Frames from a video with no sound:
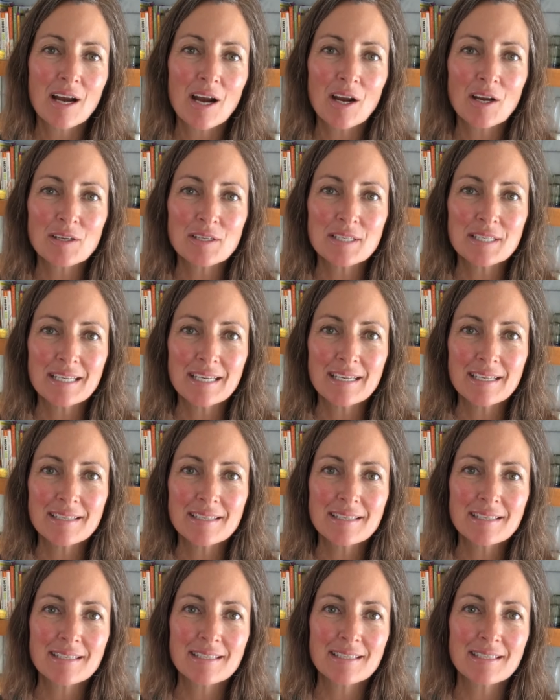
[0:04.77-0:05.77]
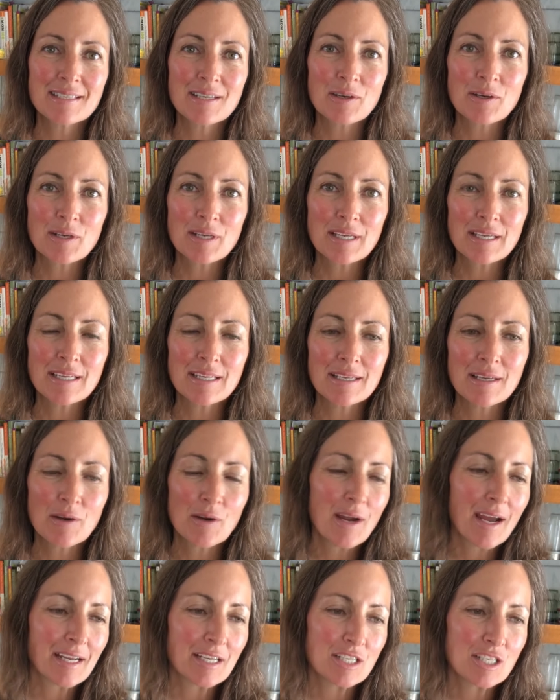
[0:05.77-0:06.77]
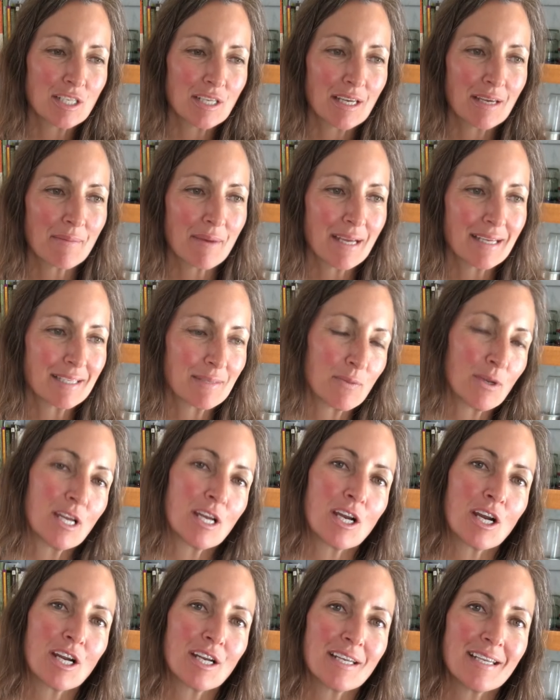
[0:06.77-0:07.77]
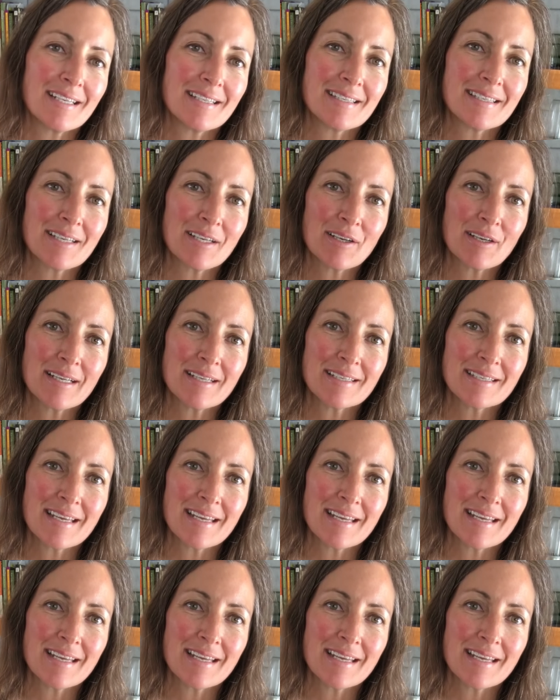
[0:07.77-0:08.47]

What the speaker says: our seeds starting, or actually my spring gardening series.